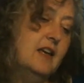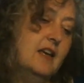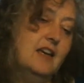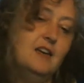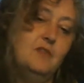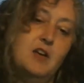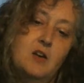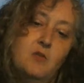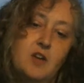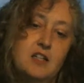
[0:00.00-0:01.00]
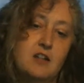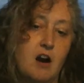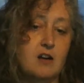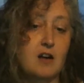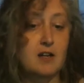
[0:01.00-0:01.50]
If I don't find a
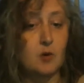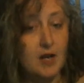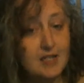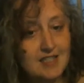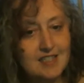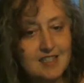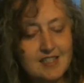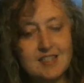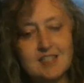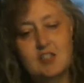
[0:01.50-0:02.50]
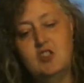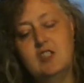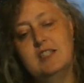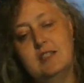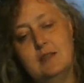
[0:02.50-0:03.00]
car, not a crisis,
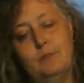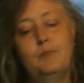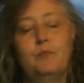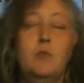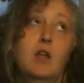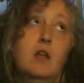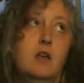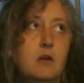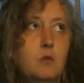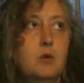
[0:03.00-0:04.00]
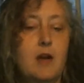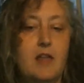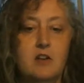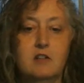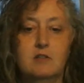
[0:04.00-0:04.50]
just would
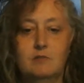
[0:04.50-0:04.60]
rather